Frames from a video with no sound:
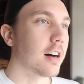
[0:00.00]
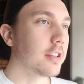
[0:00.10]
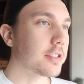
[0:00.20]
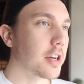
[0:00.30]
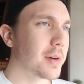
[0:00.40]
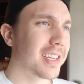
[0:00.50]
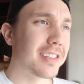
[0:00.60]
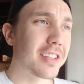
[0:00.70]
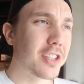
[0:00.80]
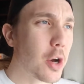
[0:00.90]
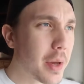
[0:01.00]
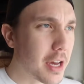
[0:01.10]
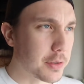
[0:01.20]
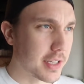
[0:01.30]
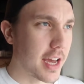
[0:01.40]
Also, it is
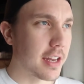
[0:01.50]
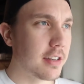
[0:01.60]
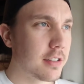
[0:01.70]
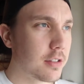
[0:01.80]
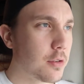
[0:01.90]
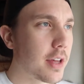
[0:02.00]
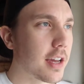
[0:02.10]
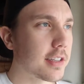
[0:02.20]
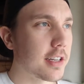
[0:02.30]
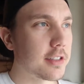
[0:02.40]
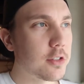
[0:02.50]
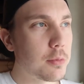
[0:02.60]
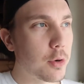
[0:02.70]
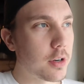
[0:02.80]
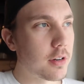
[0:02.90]
snowing outside. Ooh, that guy's got a
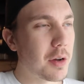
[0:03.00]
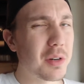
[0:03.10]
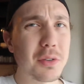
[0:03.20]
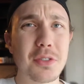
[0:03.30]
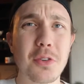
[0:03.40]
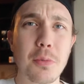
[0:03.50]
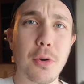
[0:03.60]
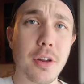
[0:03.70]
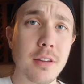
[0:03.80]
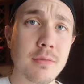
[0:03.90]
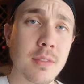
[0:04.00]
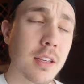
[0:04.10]
snowboard. I want to go snowboarding.